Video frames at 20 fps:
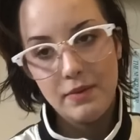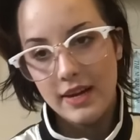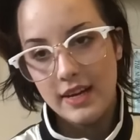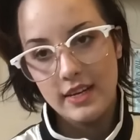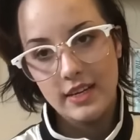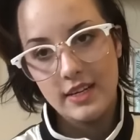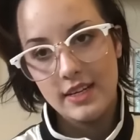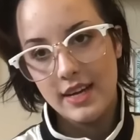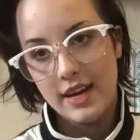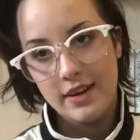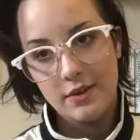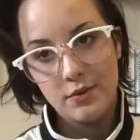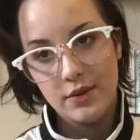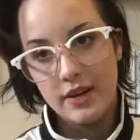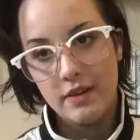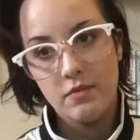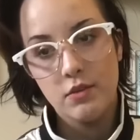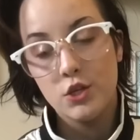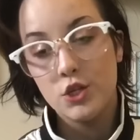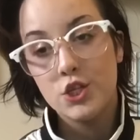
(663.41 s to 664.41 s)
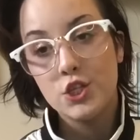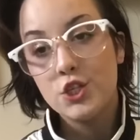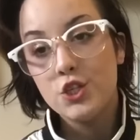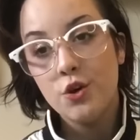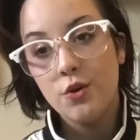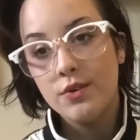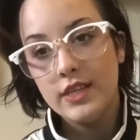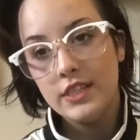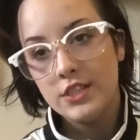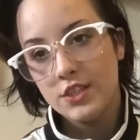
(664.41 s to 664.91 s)
panic attack, whatever, just
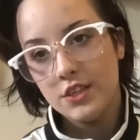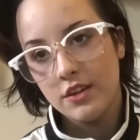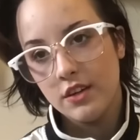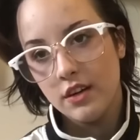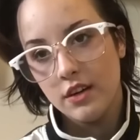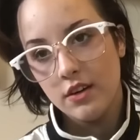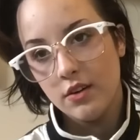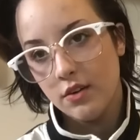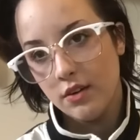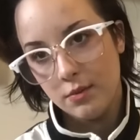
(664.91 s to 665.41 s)
don't eat sugar